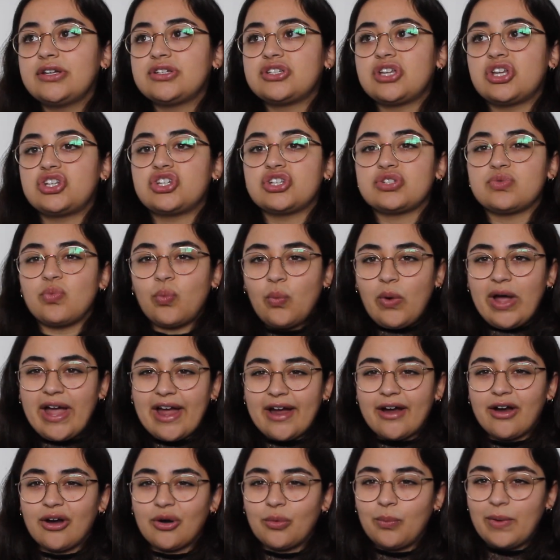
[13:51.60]
to just
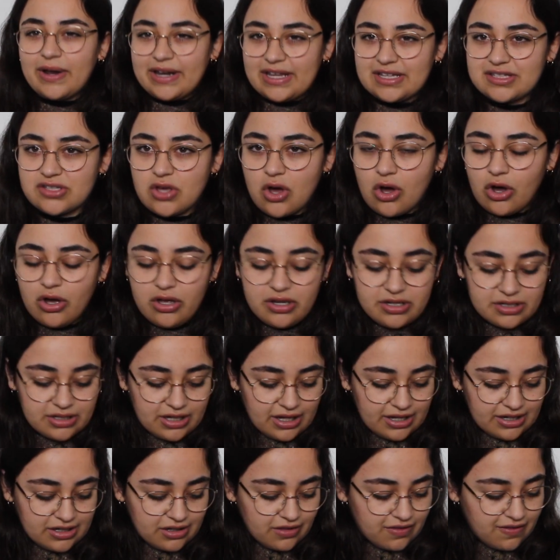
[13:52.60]
wear when it's hot
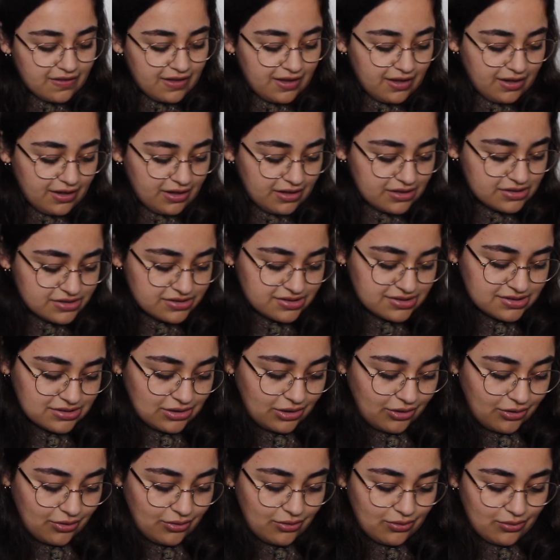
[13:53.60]
kind of thing.
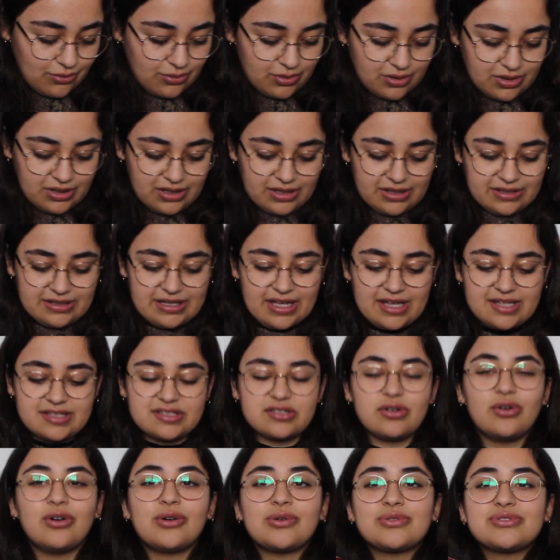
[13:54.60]
So
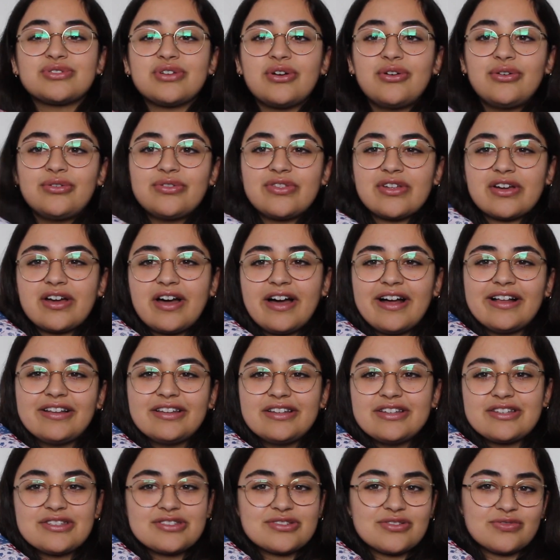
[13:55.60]
yes, also the
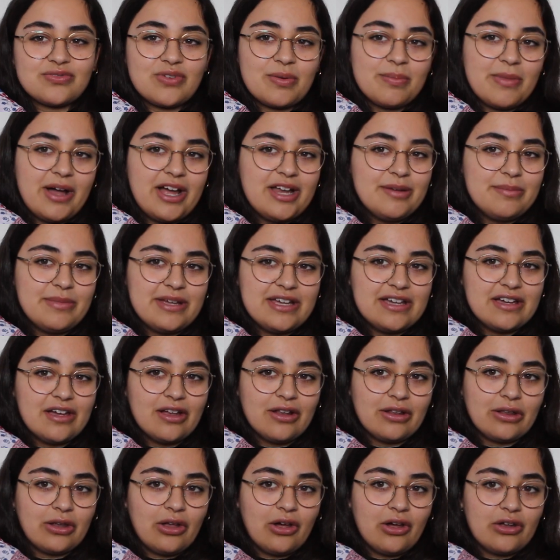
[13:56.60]
colours remind me a
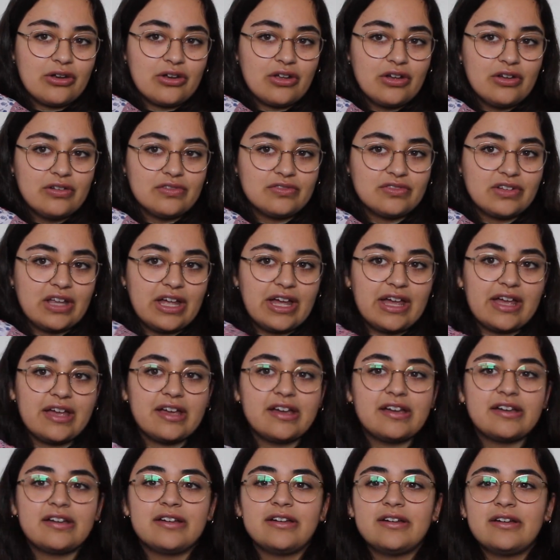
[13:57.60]
lot of
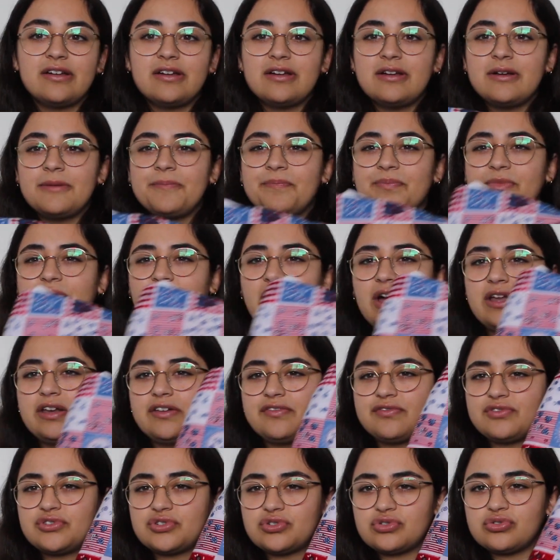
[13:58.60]
like kind
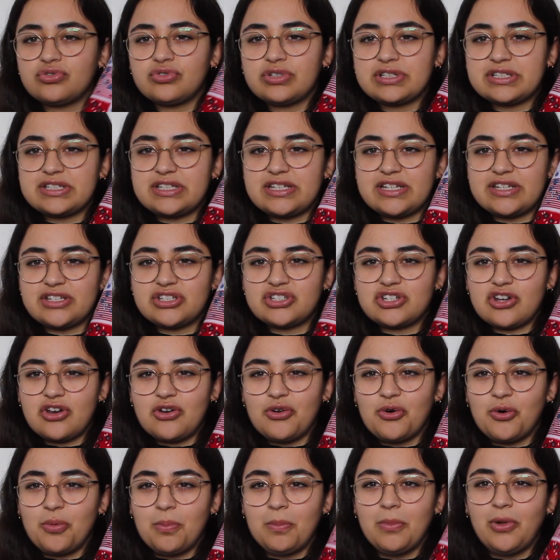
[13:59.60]
of
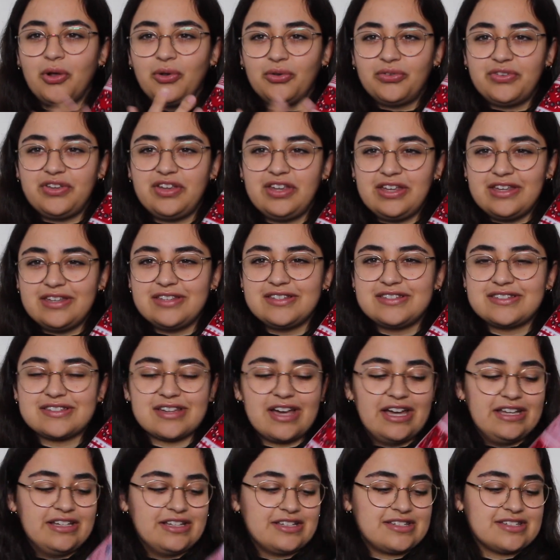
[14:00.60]
traditional Maltese
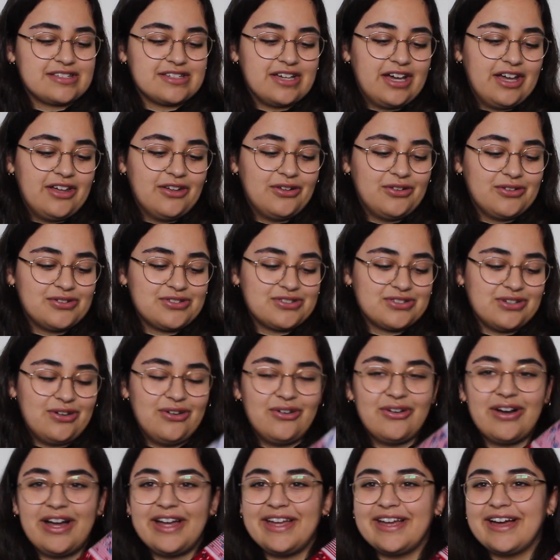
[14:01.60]
kind of style,
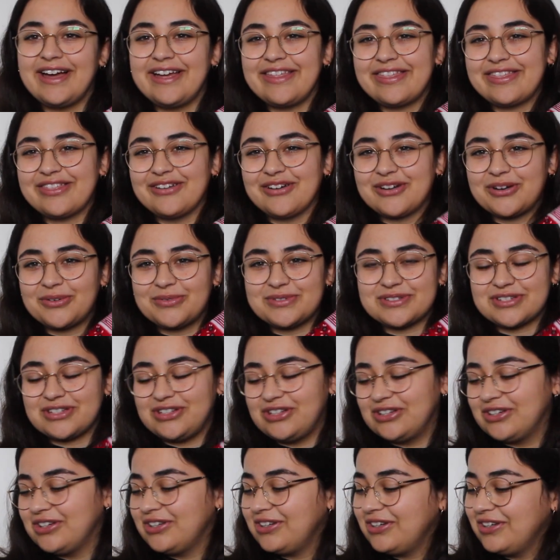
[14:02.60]
so I thought it was
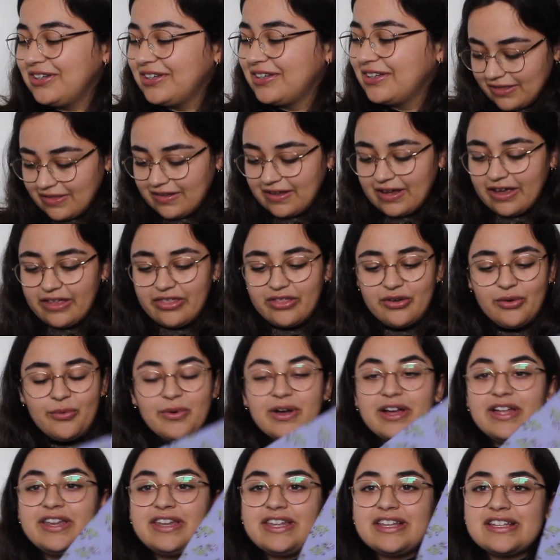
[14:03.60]
cute. The other
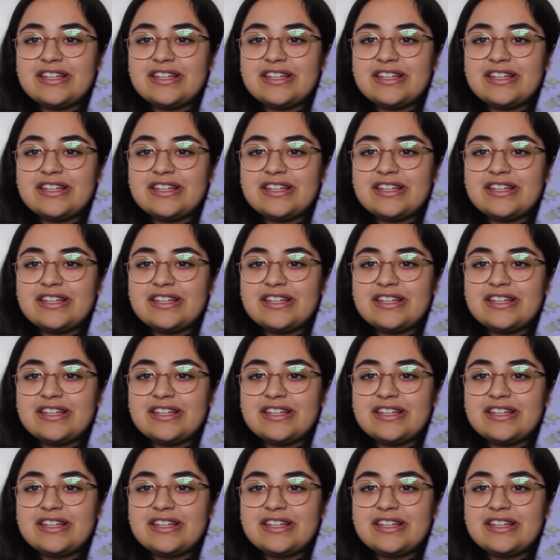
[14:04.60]
one